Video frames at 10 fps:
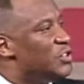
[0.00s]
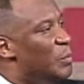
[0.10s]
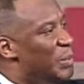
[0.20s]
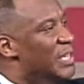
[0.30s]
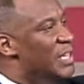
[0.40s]

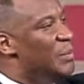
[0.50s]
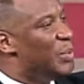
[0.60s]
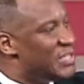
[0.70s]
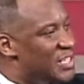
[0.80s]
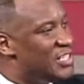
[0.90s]
to be in
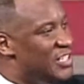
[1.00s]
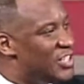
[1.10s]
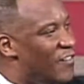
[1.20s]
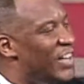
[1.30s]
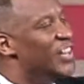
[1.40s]

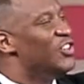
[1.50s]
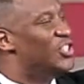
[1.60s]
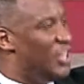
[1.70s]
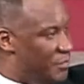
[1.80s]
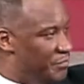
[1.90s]
positions of
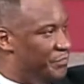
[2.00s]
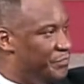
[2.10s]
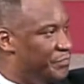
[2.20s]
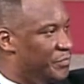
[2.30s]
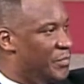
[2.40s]

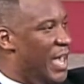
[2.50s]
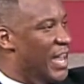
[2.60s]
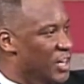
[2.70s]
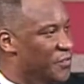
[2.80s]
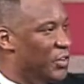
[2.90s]
leadership
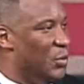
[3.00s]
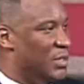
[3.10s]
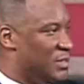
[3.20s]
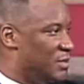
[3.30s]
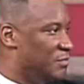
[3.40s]
and
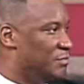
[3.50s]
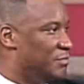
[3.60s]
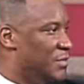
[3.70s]
influence.